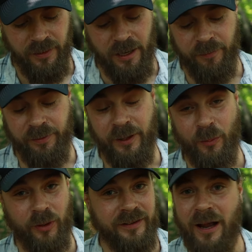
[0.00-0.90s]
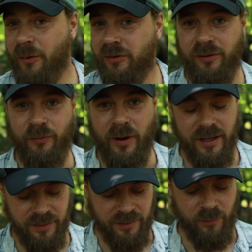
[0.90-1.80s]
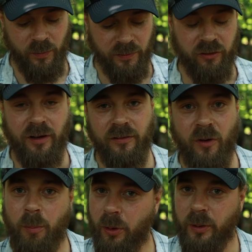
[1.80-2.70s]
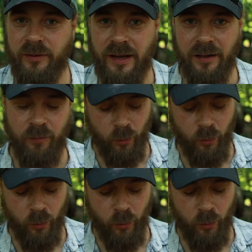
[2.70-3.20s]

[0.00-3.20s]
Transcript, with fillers: Everything worked out just right, and when the chair is all broken down and